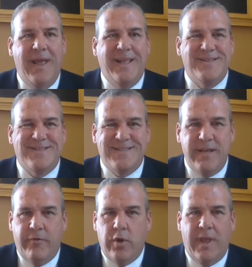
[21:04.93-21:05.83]
and
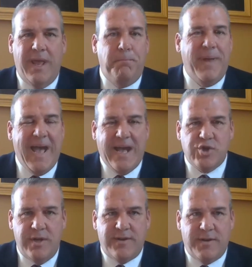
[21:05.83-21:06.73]
civil and
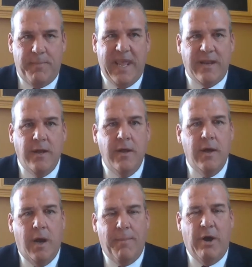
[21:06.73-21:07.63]
passionate debate
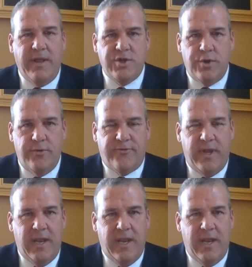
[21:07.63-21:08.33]
about issues.